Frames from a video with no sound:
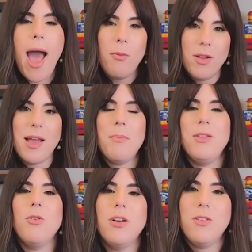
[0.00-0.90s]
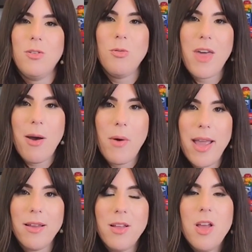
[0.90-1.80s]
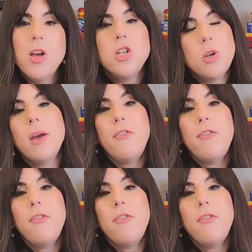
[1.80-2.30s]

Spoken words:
I will not be talked to that way. So